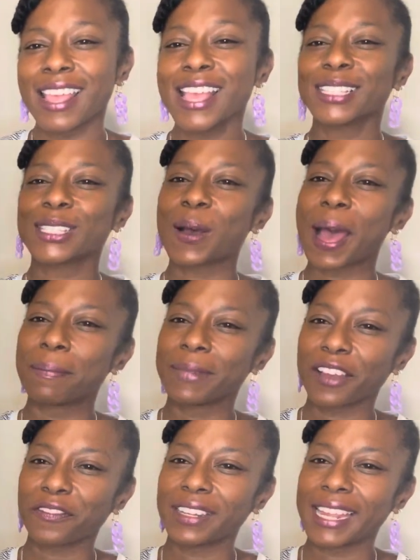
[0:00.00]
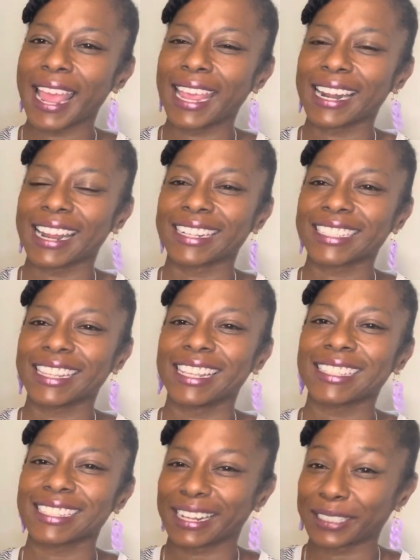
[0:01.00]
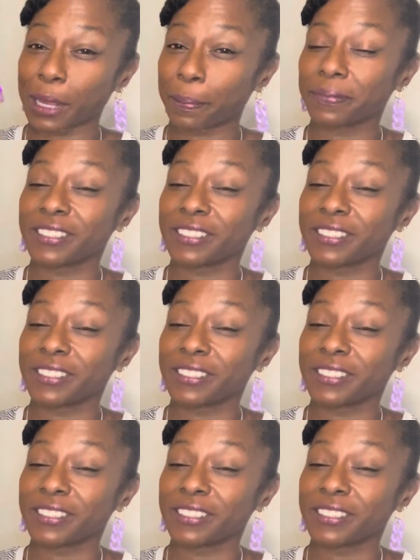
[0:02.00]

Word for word: So I'm definitely hanging on to this and I'll de